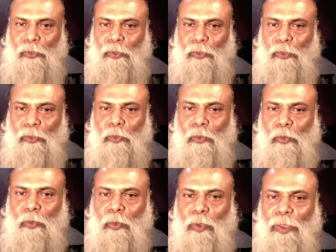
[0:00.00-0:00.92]

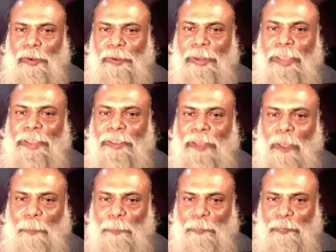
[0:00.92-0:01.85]
to link
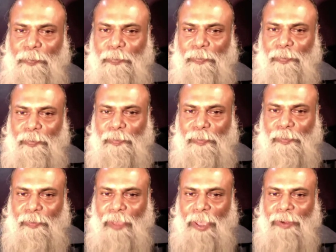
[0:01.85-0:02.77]
up
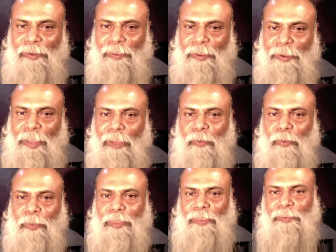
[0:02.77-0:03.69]
and connect
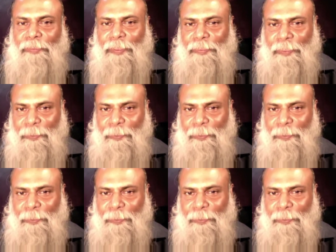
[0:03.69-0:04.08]
with each other.